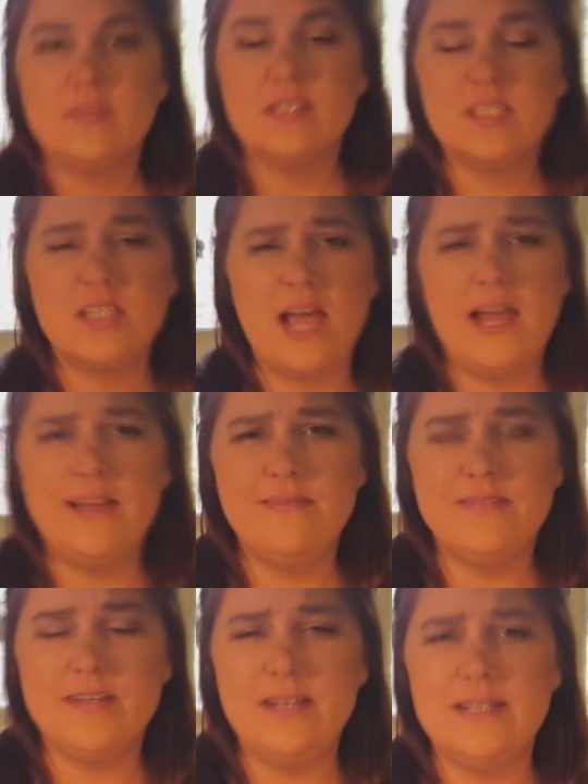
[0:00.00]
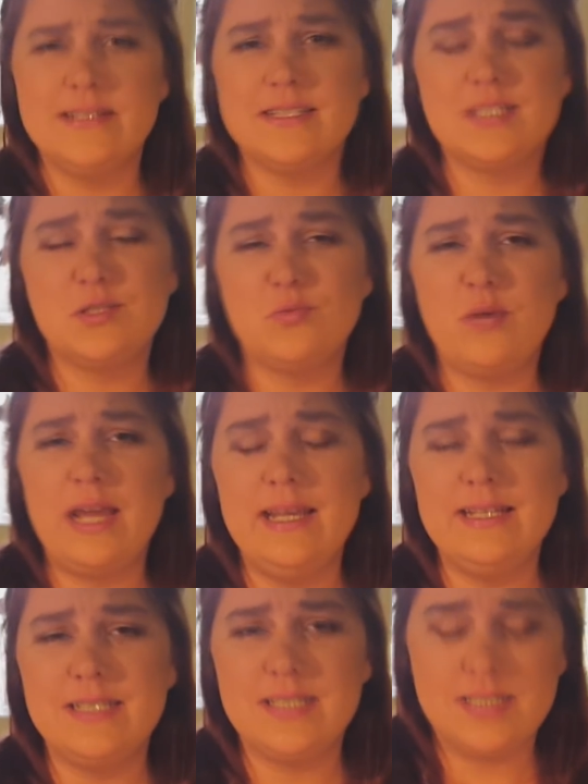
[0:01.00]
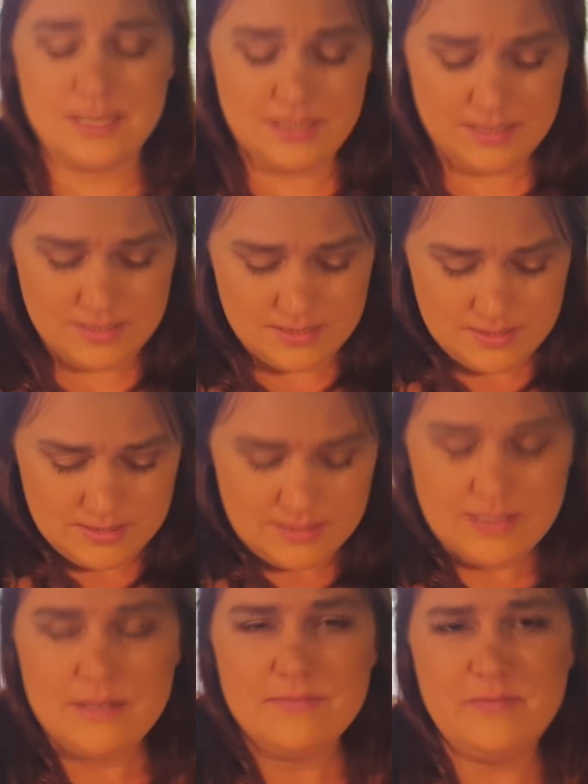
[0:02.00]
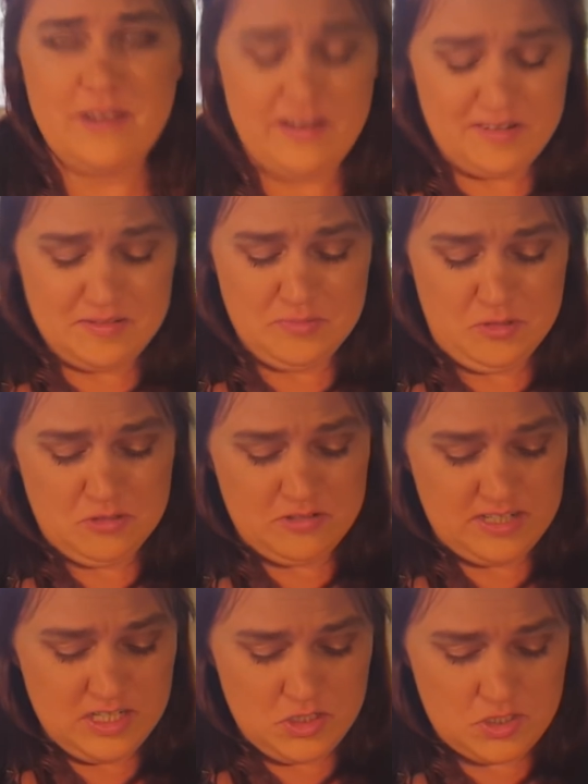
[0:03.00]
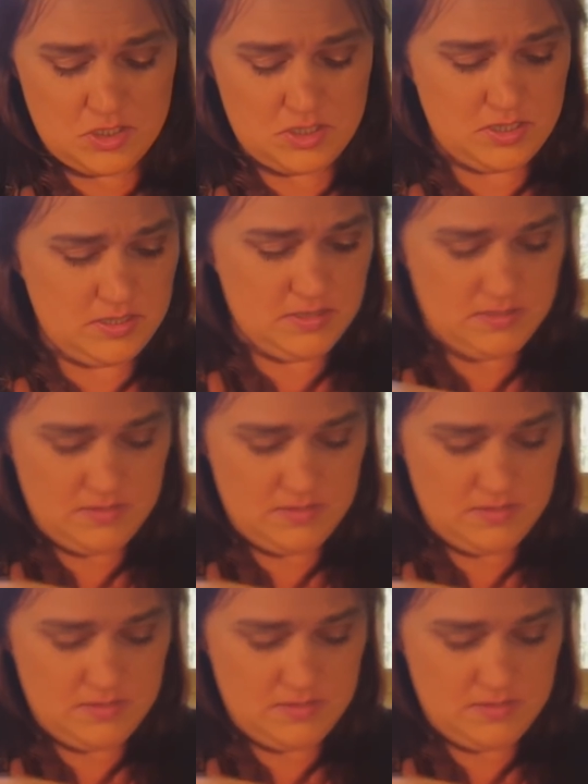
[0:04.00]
It's savoury and sweet. Very Moorish.